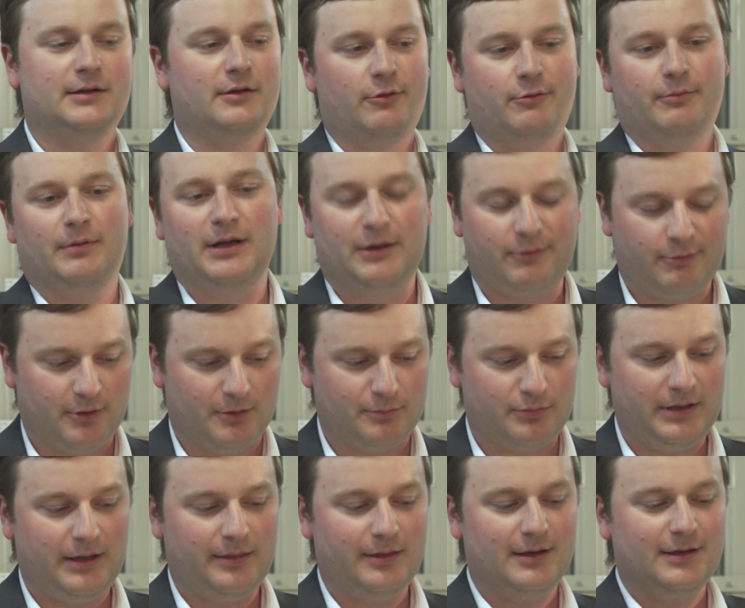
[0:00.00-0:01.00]
This is why it's called
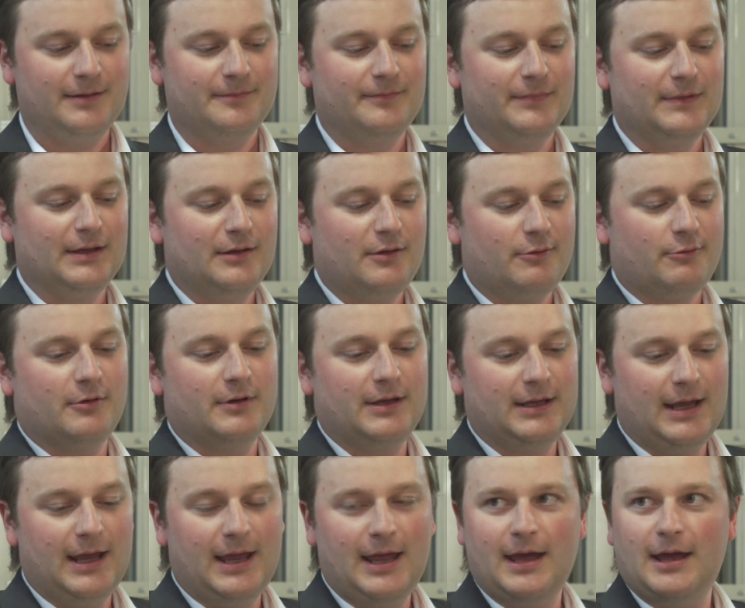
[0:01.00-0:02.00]
breather. So
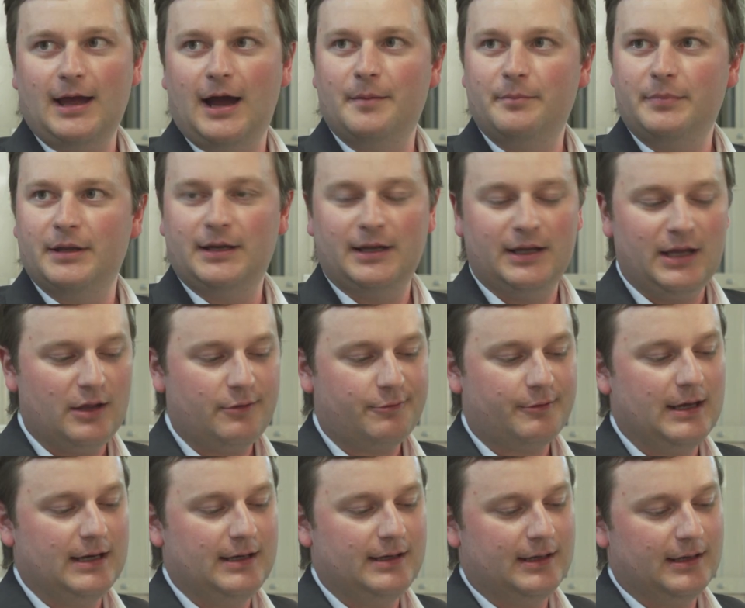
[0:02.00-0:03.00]
the ambient air is
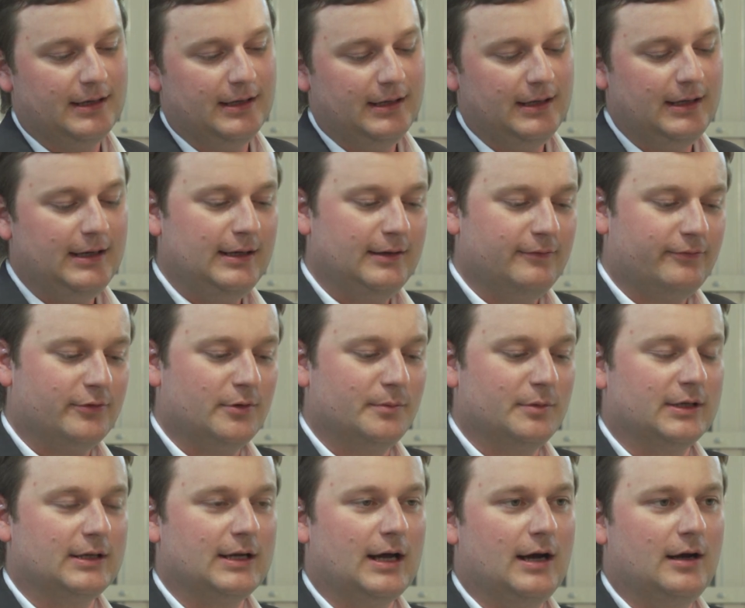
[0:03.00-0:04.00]
getting in from
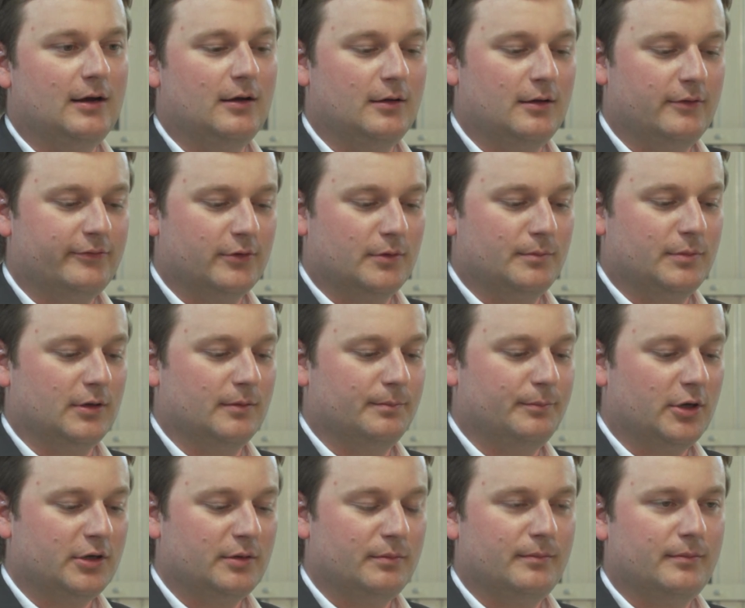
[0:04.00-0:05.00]
the
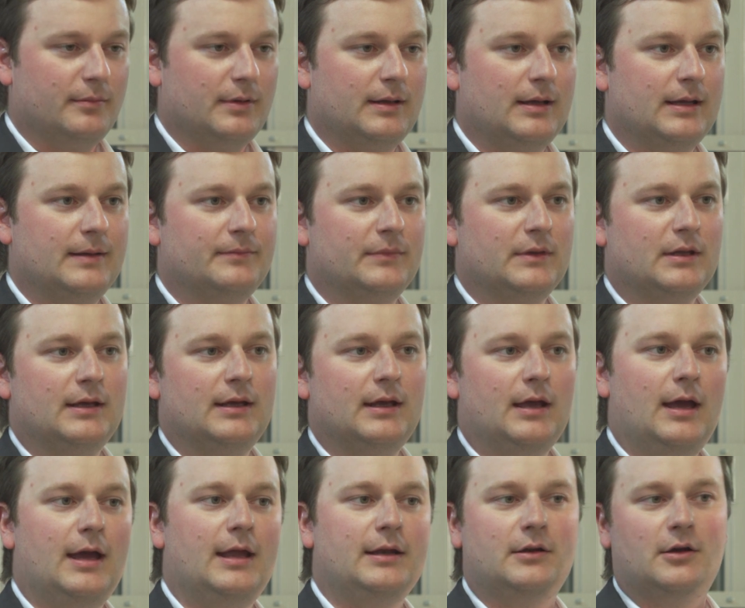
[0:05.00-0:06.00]
bottom
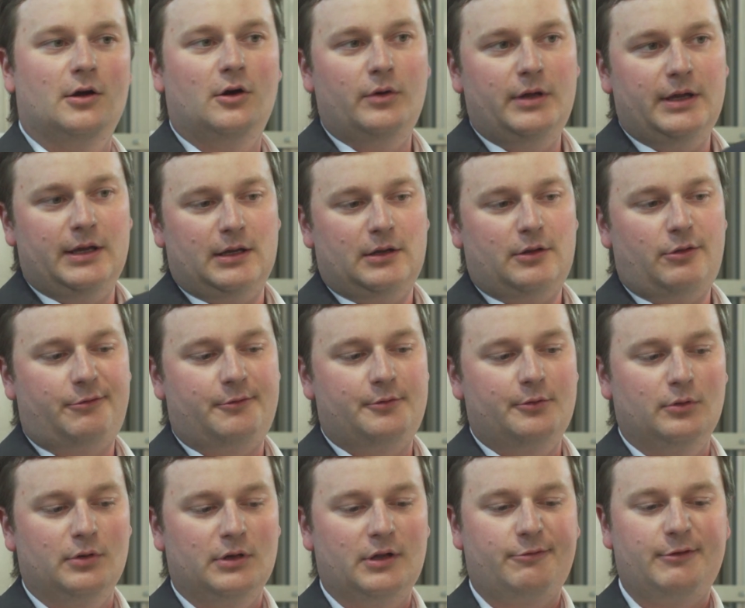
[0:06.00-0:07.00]
and going
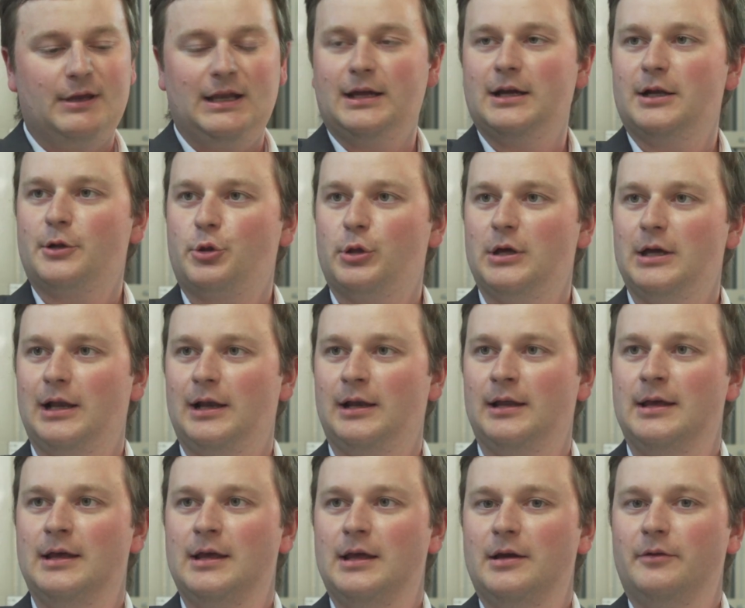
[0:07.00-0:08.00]
through the silica gel,
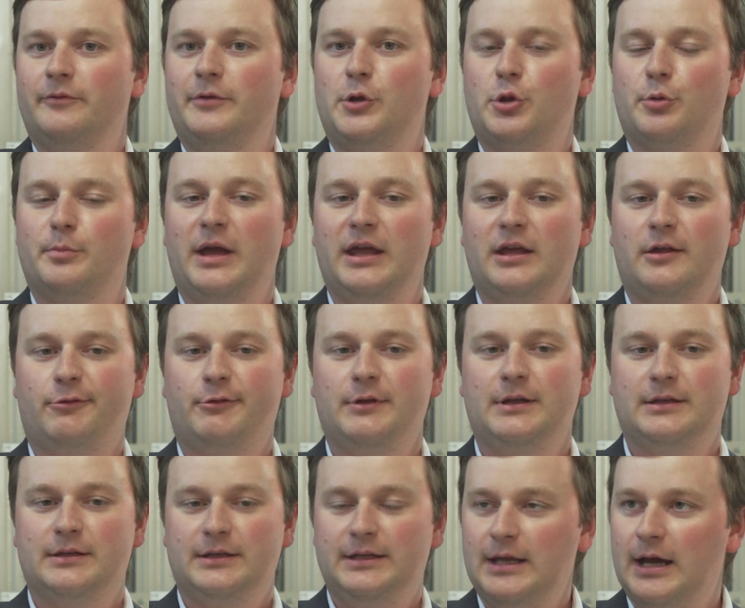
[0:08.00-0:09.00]
which makes
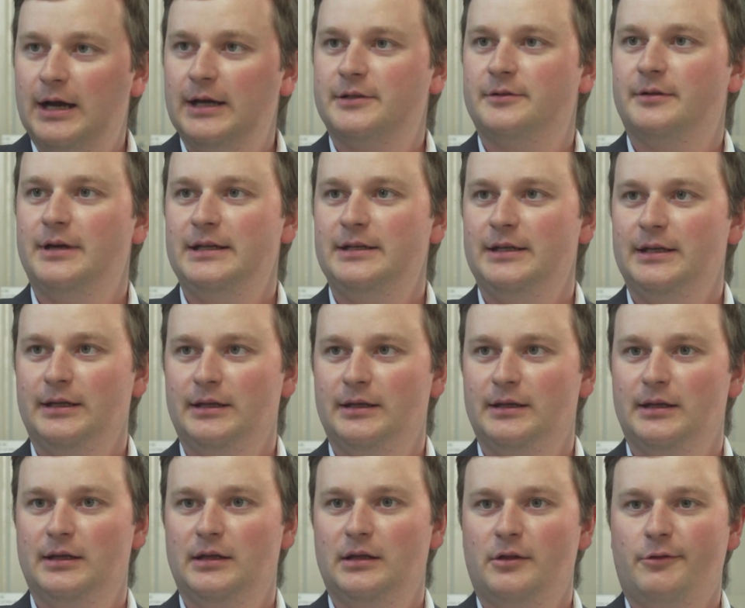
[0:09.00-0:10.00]
it dehydrating.
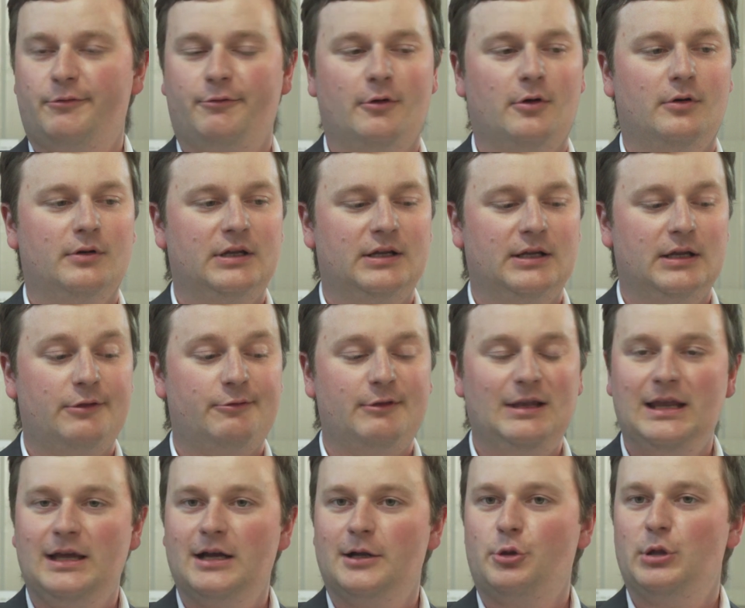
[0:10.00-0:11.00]
So the
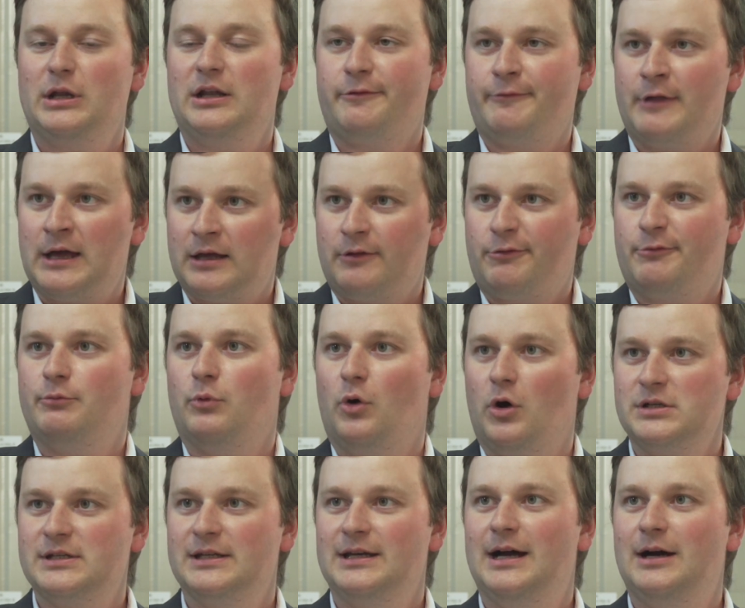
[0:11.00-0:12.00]
silica gel sucks
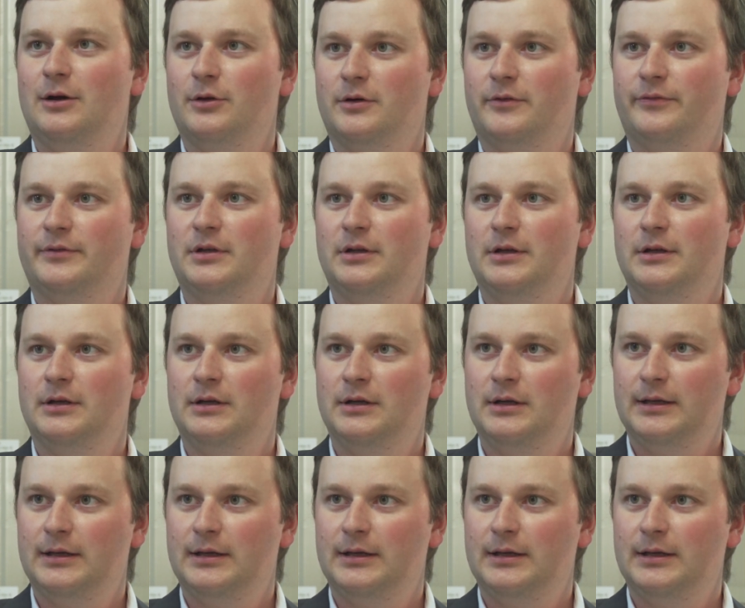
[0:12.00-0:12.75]
water out of the